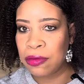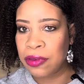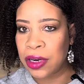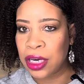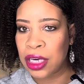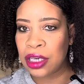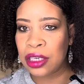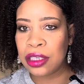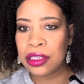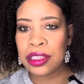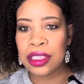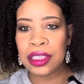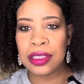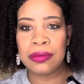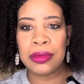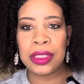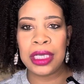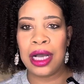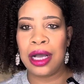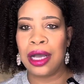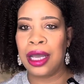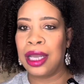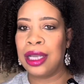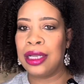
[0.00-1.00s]
verse,
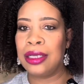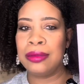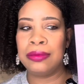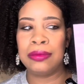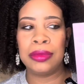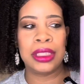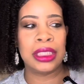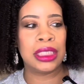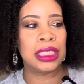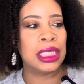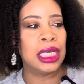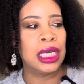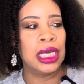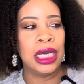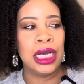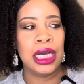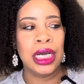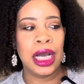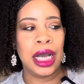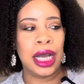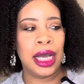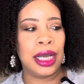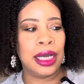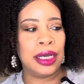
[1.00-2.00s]
sometimes.
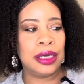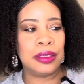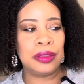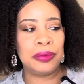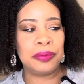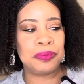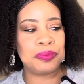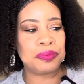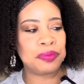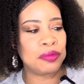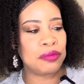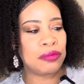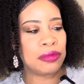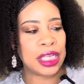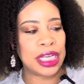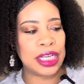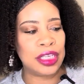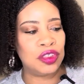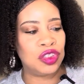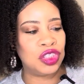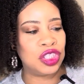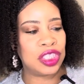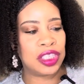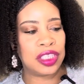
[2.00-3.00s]
Um,
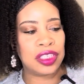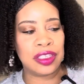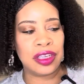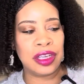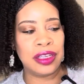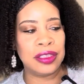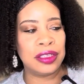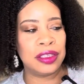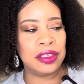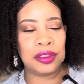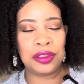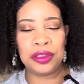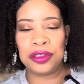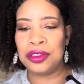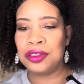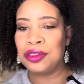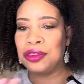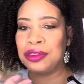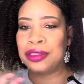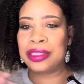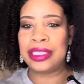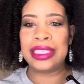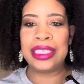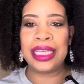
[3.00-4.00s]
just a
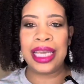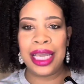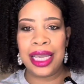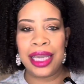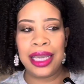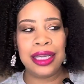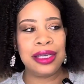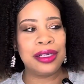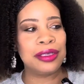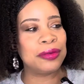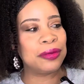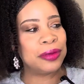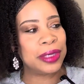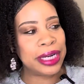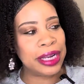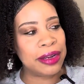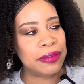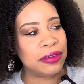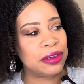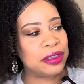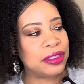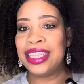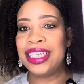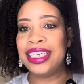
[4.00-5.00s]
little saying or
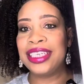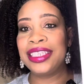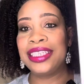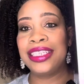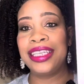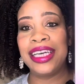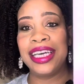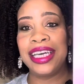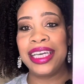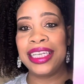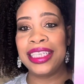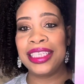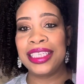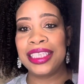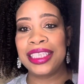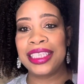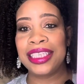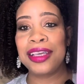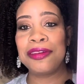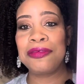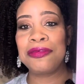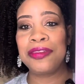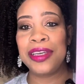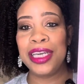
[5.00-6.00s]
whatever. This says
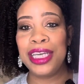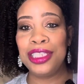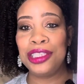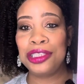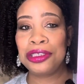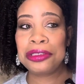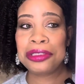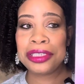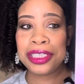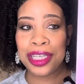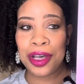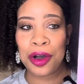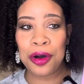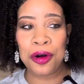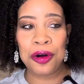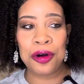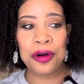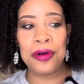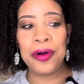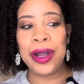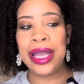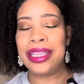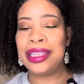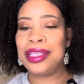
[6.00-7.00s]
feed your
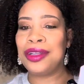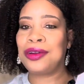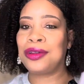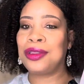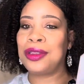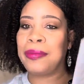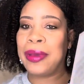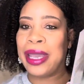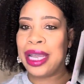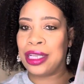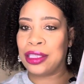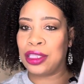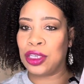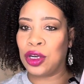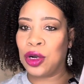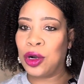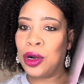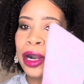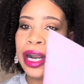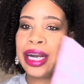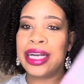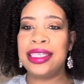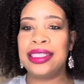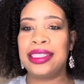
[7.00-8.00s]
soul, and then on the back of the
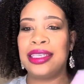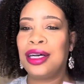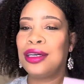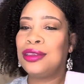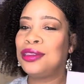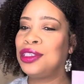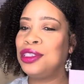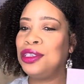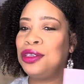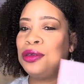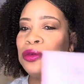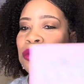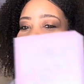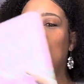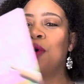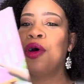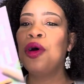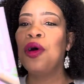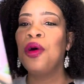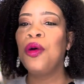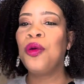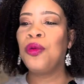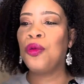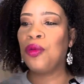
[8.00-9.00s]
card, it tells you
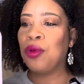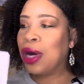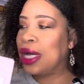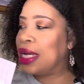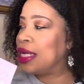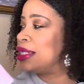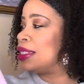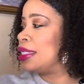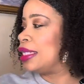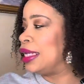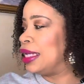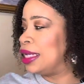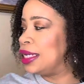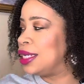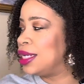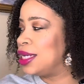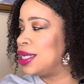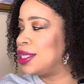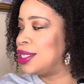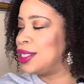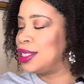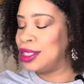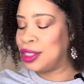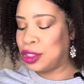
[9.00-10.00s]
what is in
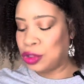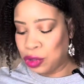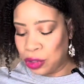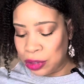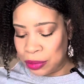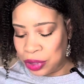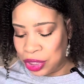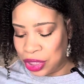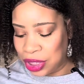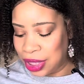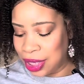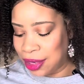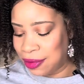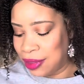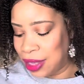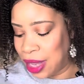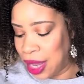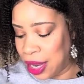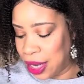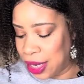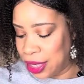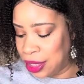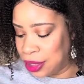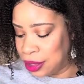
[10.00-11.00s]
it, the description of the
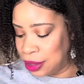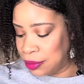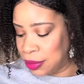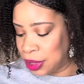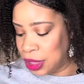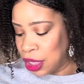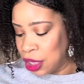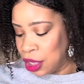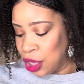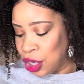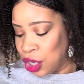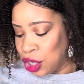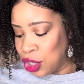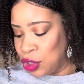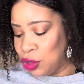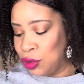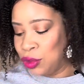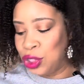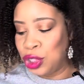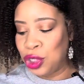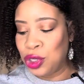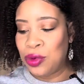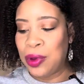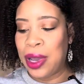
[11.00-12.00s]
items. You
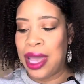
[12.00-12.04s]
do